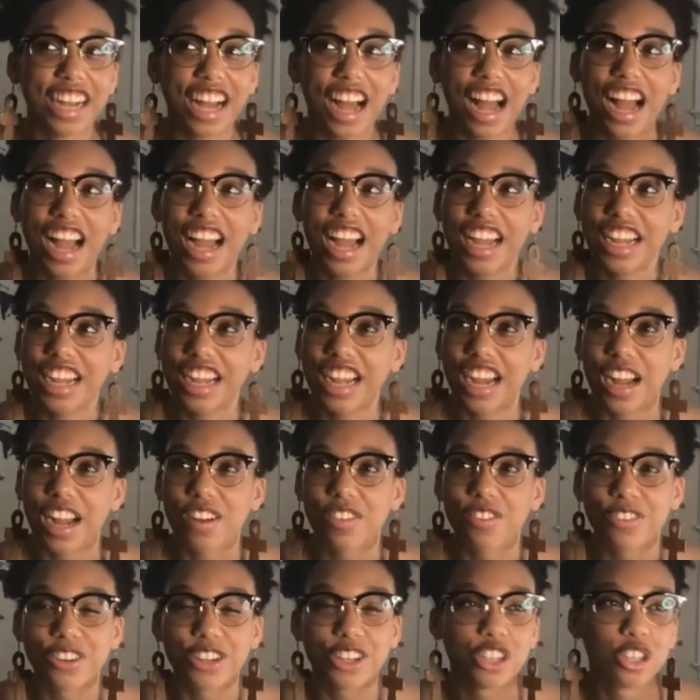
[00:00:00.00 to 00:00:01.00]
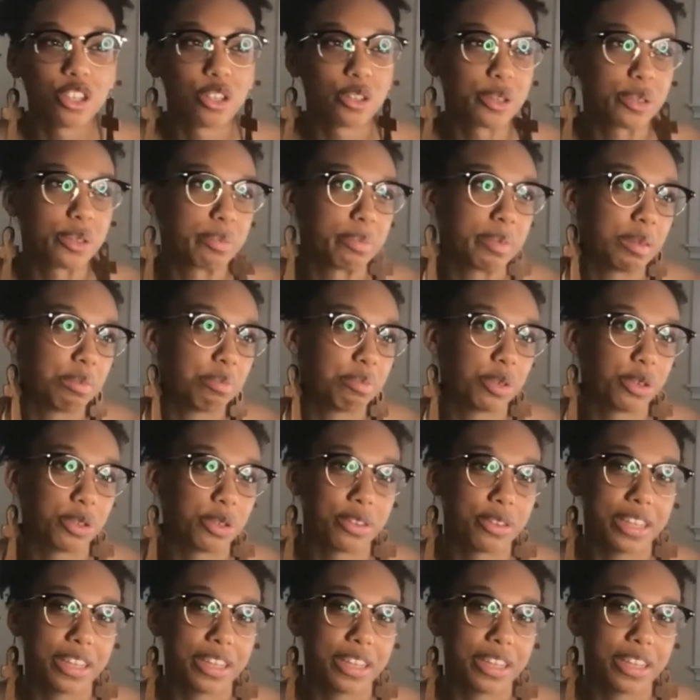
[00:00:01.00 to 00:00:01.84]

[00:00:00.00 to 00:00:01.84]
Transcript: I am one of those people.